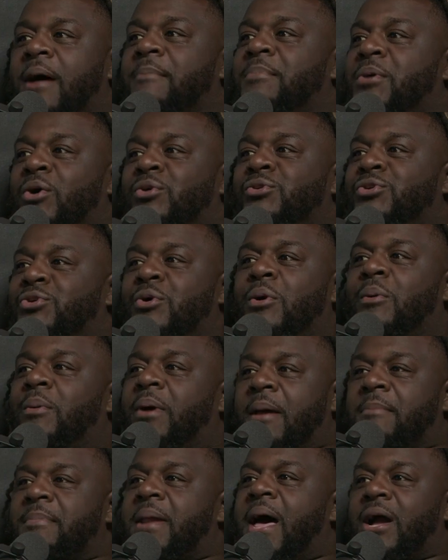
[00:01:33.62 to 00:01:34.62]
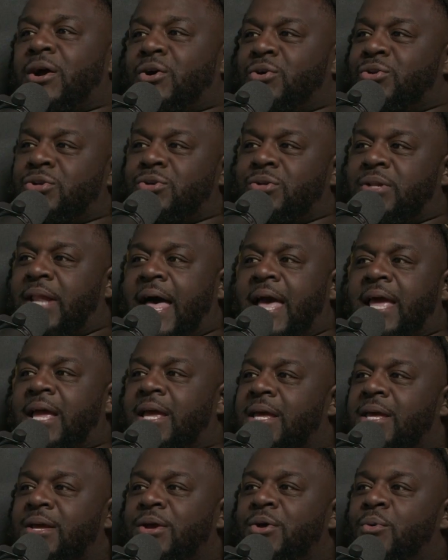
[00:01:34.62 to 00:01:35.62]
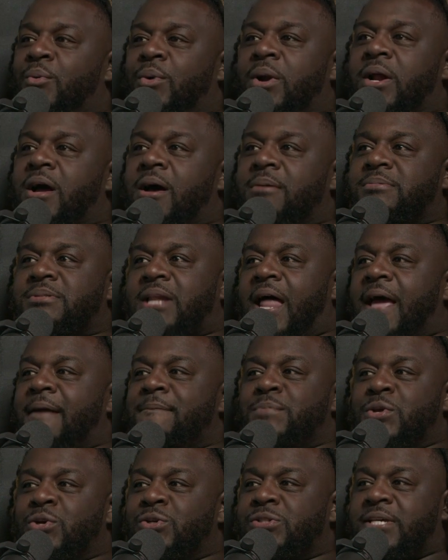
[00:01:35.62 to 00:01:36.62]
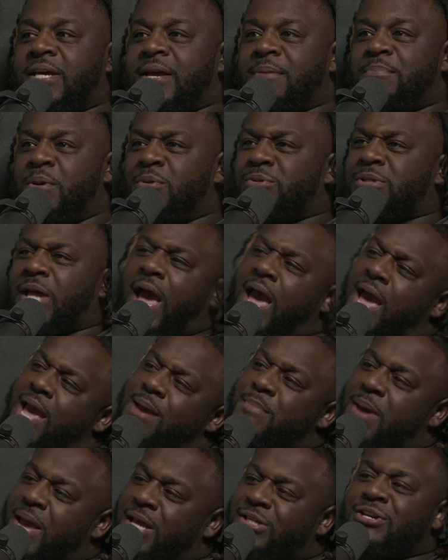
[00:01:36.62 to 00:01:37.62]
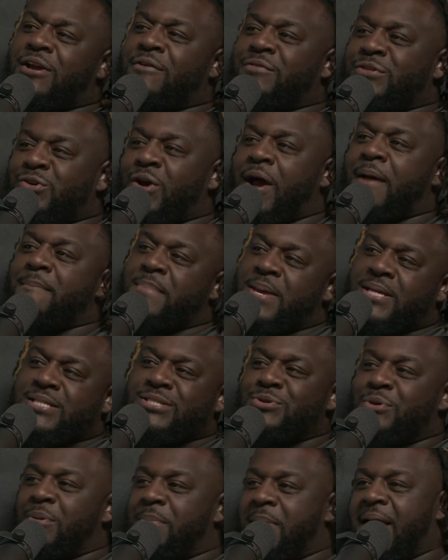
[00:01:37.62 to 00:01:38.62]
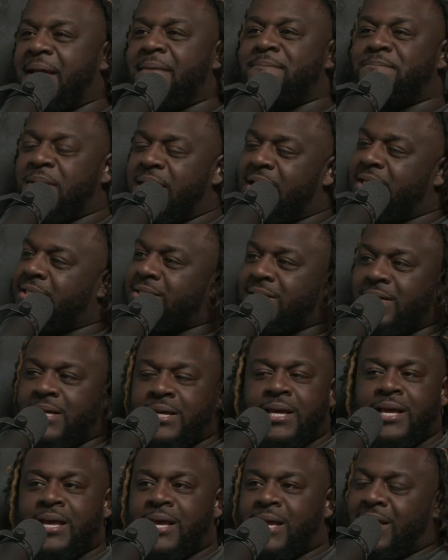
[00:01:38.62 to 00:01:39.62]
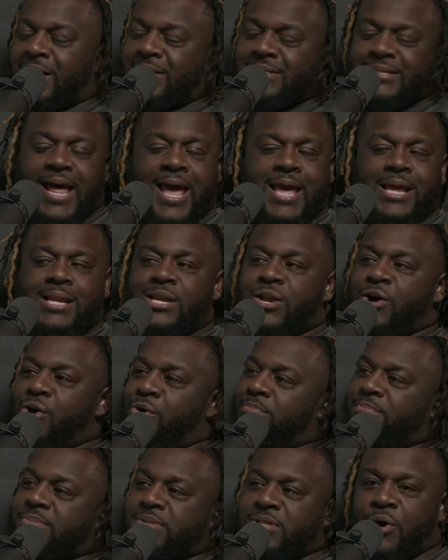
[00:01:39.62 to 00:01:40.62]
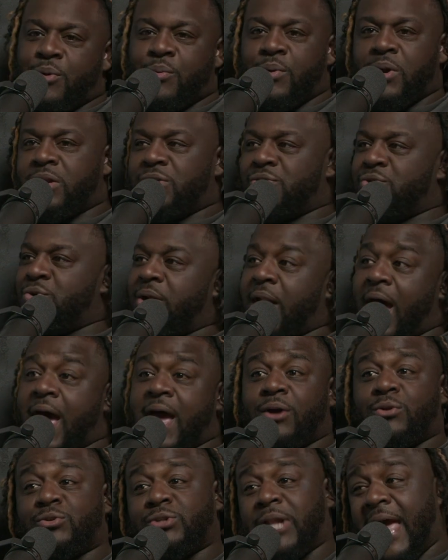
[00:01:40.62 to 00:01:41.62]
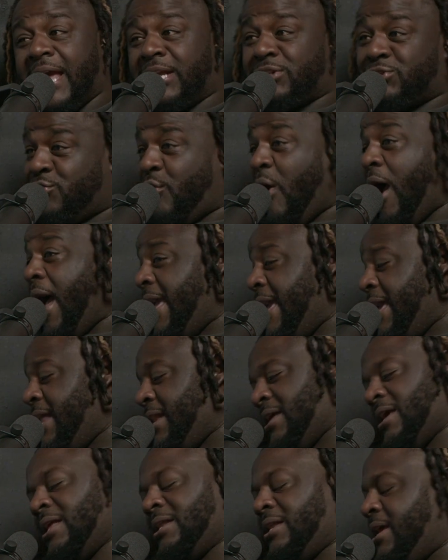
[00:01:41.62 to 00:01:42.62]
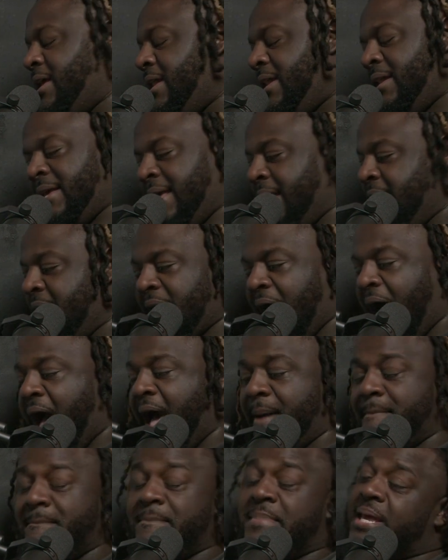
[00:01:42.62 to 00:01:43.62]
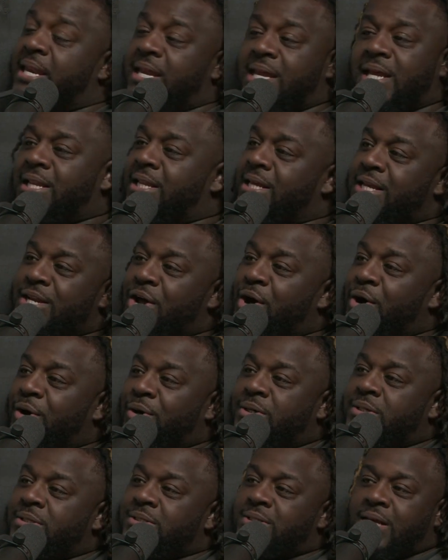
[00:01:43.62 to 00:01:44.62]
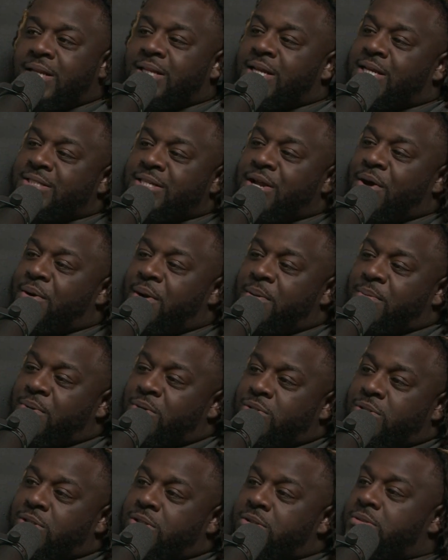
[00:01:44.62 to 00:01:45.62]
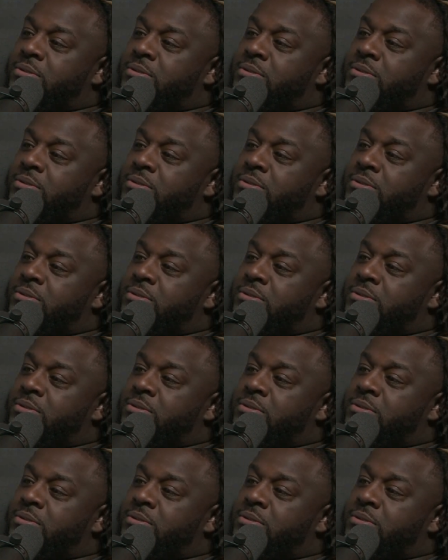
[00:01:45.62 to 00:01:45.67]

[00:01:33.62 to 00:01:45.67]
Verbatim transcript: I'm gonna do and what I'm not gonna do. Like when it comes to like music, people's like, hey man, did you ever try mixing or making beats? It's like, nope, don't want to do it. I'll like try it and then I immediately know that that's not what I'm gonna do.